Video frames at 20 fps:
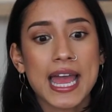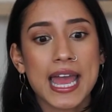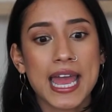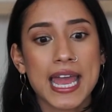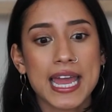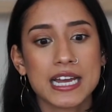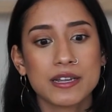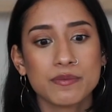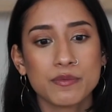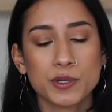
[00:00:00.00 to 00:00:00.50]

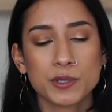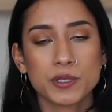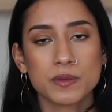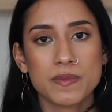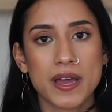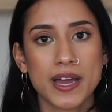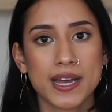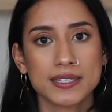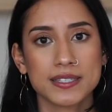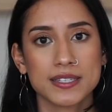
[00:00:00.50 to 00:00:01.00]
and most
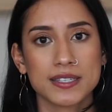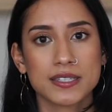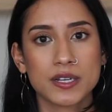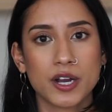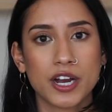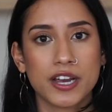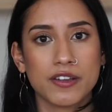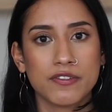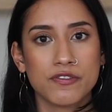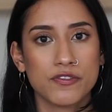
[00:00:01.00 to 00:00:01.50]
masks
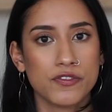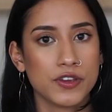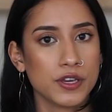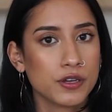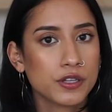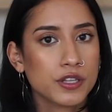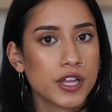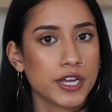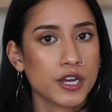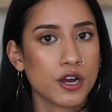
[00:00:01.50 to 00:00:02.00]
I
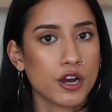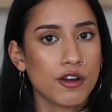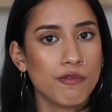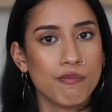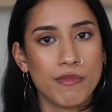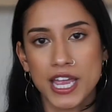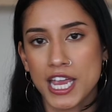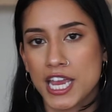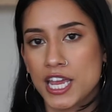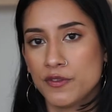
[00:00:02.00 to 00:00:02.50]
feel like are
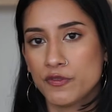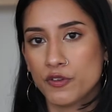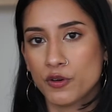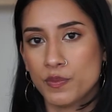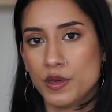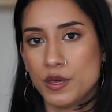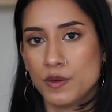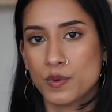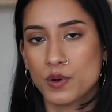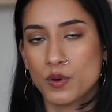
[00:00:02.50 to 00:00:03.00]
made for
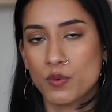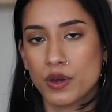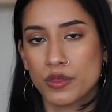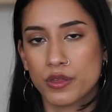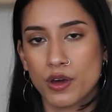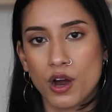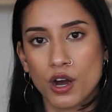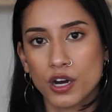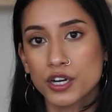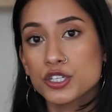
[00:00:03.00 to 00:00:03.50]
people with
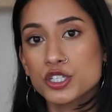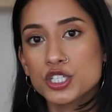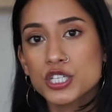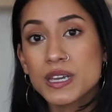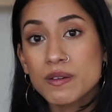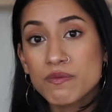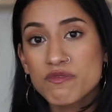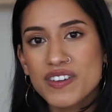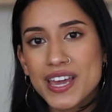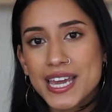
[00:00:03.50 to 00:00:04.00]
a
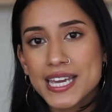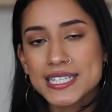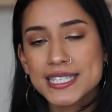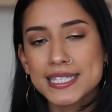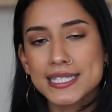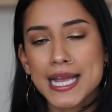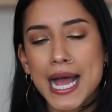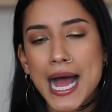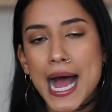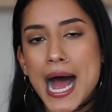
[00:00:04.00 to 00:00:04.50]
heart-shaped
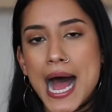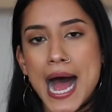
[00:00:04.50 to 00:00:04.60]
face.